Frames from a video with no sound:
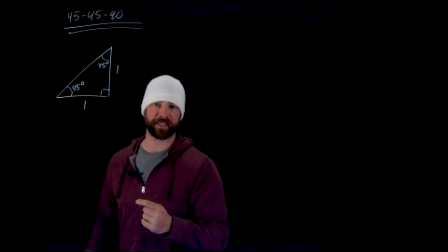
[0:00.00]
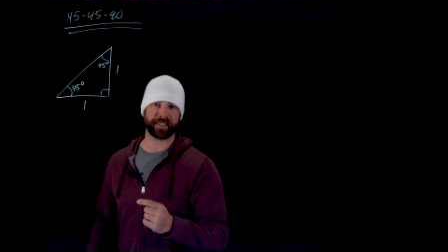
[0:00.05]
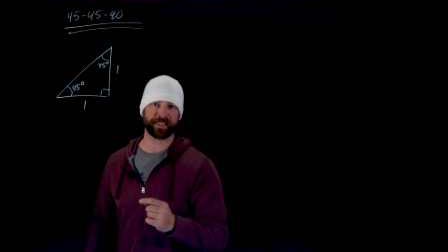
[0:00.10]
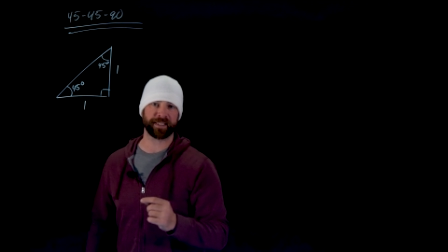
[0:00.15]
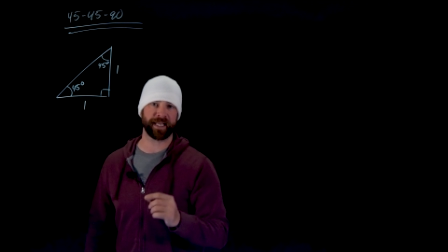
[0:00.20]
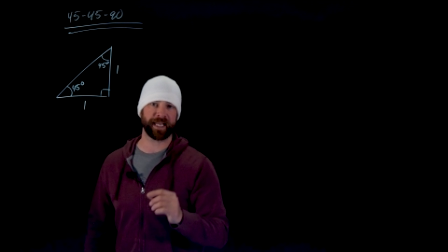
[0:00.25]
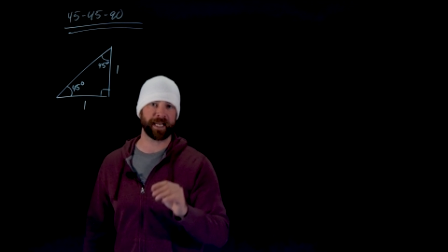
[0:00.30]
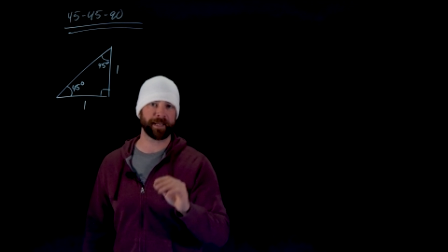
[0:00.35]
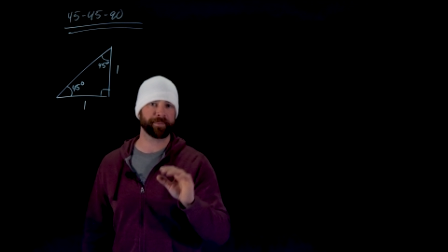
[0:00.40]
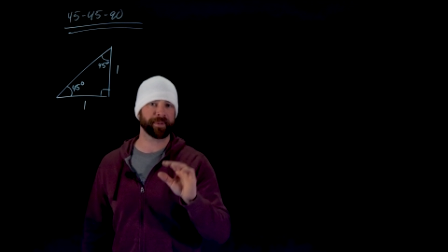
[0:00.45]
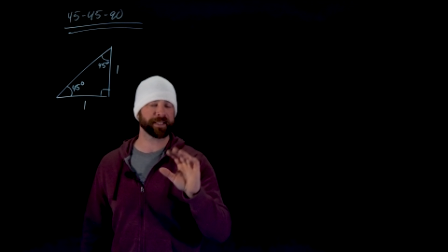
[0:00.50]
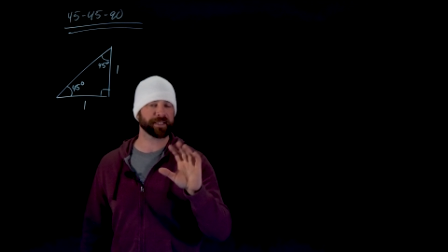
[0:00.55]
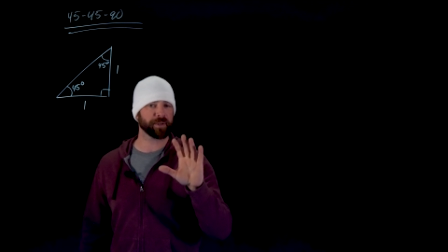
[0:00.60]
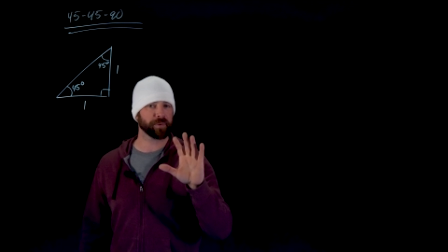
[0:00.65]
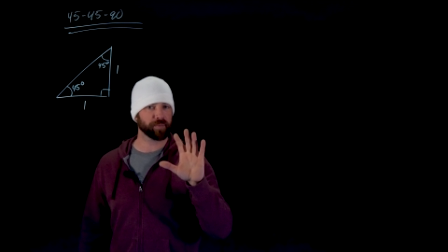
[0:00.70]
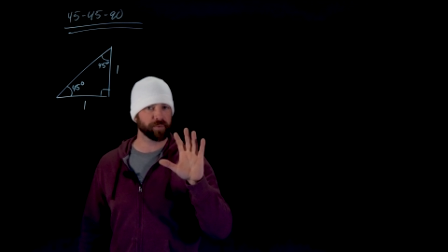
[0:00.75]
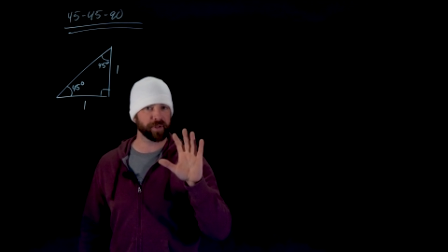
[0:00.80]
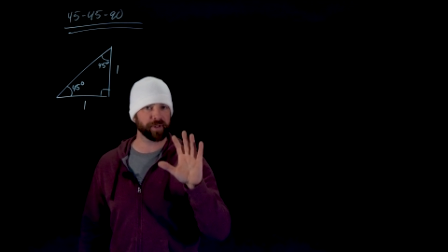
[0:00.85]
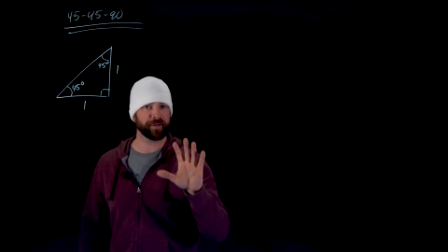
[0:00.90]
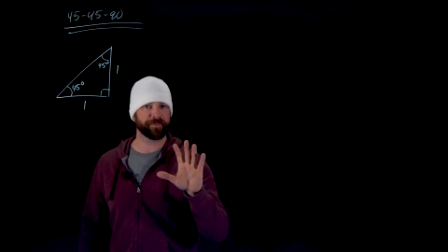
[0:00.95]
the same. That's a
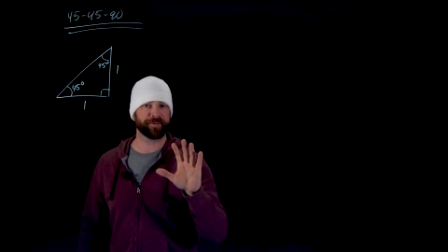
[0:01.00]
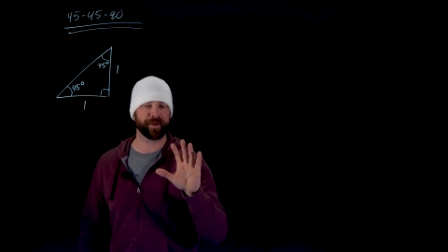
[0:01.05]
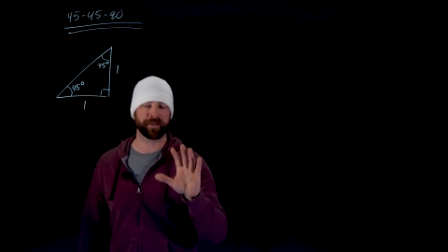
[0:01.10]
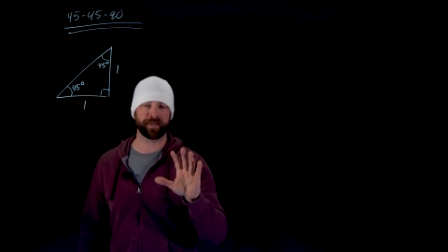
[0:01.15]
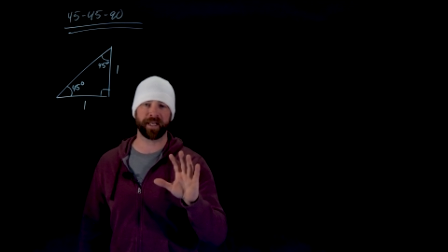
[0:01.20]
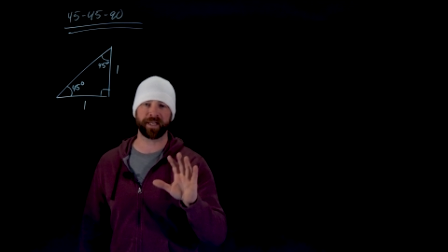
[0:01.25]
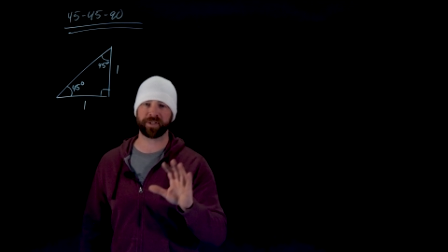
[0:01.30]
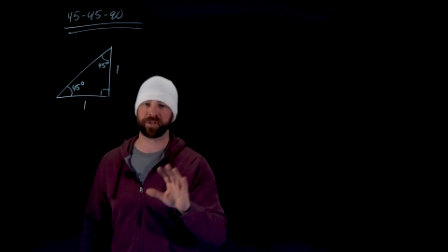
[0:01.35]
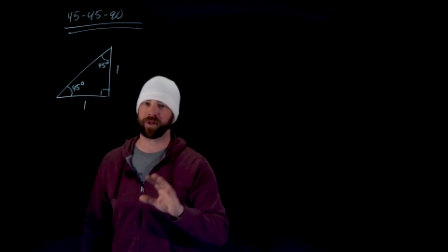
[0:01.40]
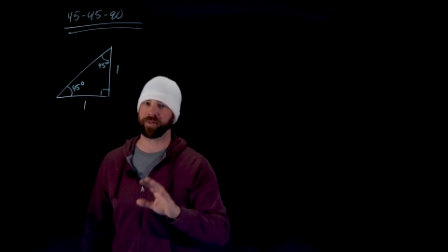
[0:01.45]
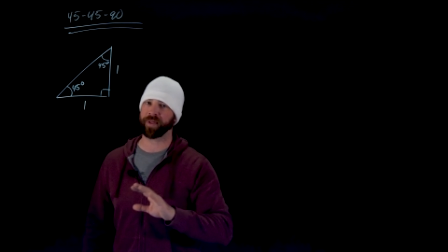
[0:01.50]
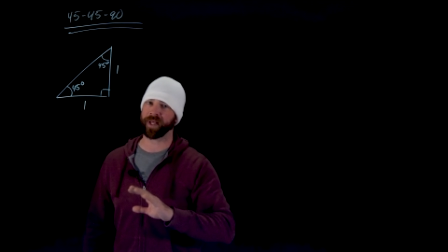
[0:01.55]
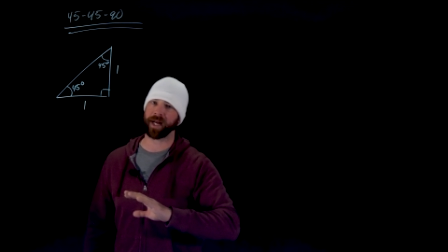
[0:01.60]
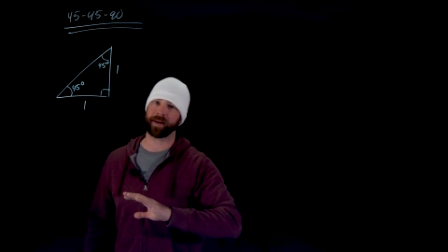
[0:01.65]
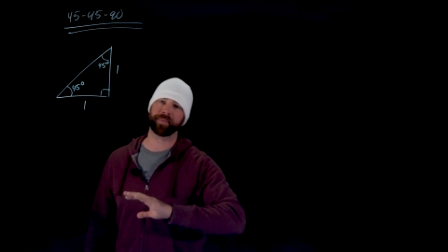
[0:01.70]
really foundational thing.